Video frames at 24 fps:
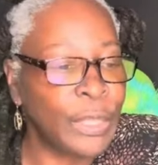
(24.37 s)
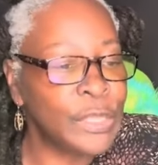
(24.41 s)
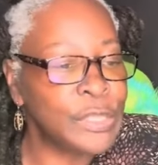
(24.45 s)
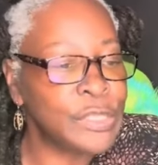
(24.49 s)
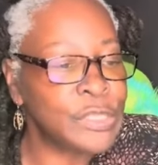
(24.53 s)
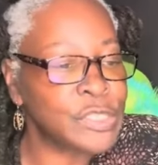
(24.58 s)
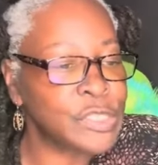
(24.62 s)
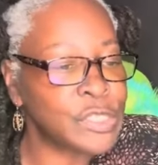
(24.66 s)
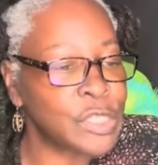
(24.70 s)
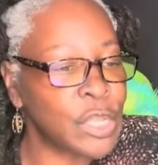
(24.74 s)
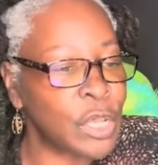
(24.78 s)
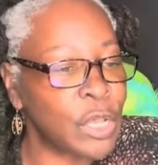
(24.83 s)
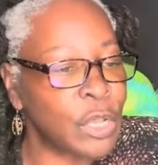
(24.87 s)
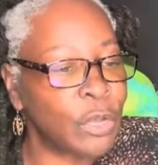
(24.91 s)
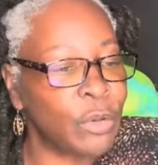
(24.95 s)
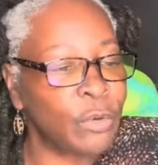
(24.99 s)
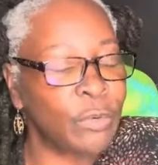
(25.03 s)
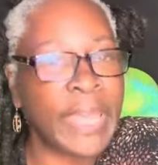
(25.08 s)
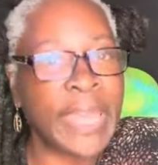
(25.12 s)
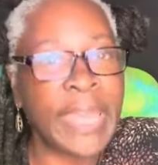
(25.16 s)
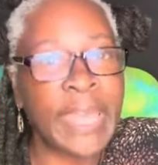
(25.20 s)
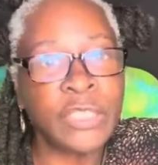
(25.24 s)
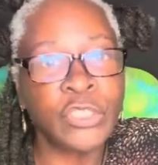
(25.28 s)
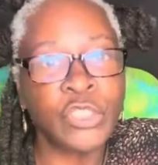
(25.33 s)

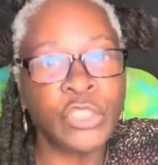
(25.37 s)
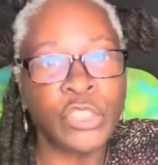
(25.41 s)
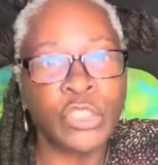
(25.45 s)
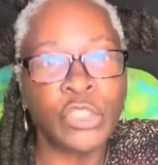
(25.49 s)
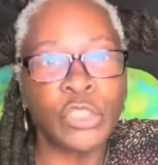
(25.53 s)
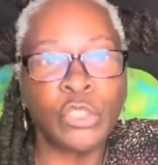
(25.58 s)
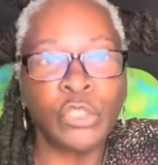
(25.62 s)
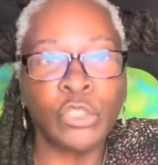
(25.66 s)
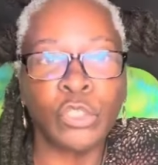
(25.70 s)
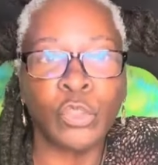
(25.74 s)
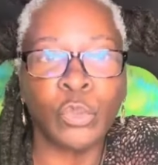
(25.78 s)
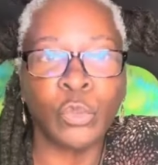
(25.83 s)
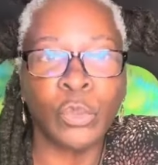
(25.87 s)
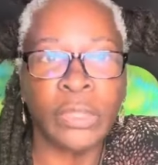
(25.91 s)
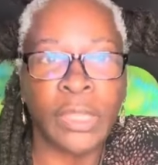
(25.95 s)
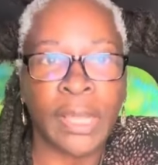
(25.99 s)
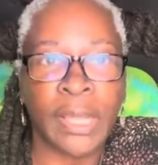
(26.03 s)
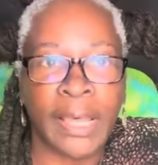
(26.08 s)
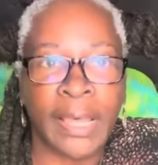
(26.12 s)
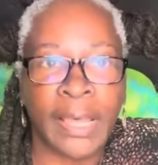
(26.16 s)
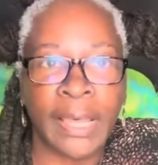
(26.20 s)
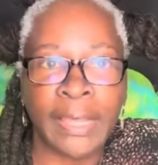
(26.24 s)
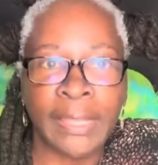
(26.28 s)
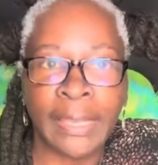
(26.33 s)
So, as usual,
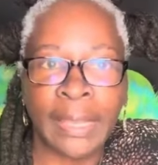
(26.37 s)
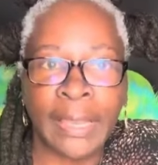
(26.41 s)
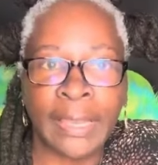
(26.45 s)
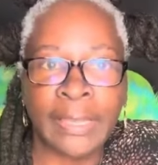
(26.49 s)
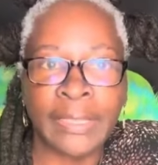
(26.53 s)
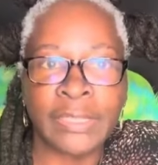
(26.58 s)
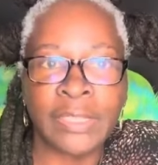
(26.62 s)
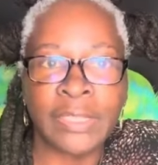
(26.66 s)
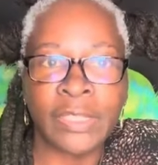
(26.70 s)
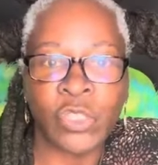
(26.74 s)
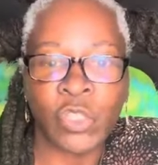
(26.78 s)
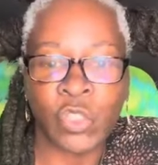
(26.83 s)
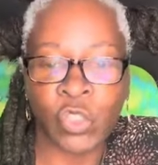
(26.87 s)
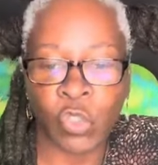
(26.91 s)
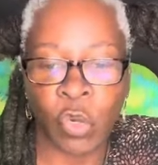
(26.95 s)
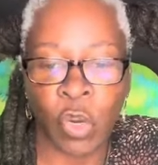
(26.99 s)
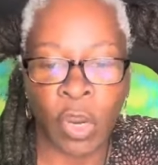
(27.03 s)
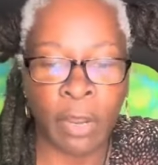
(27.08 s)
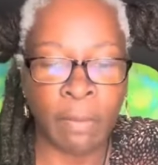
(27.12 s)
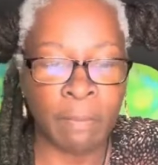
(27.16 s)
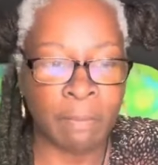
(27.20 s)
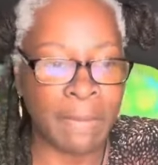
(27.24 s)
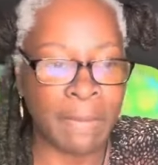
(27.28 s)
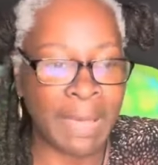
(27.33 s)
I like to
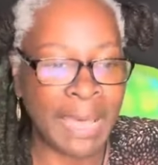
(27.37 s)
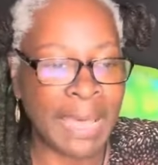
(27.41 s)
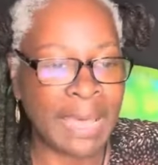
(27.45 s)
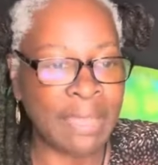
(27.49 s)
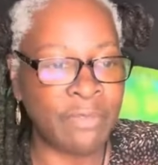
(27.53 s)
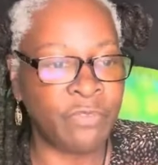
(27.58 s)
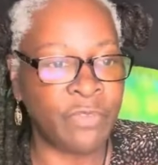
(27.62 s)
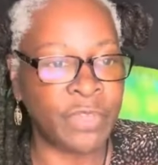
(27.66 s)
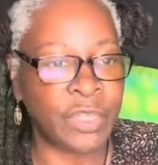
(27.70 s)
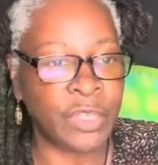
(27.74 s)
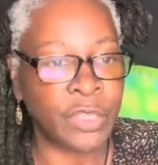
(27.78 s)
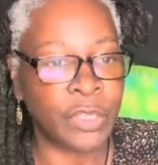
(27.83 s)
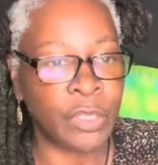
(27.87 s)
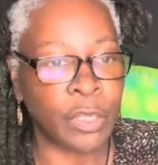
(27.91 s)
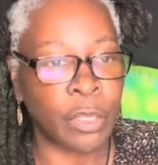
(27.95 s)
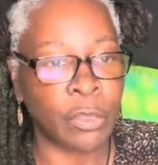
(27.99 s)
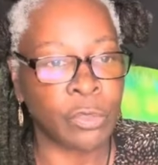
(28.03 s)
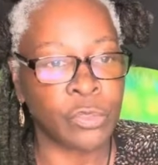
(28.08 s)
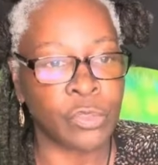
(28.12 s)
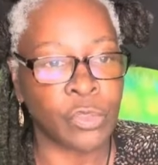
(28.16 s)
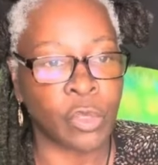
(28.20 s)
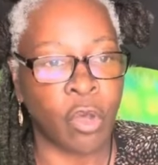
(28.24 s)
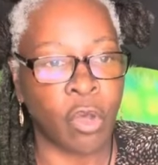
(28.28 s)
start my videos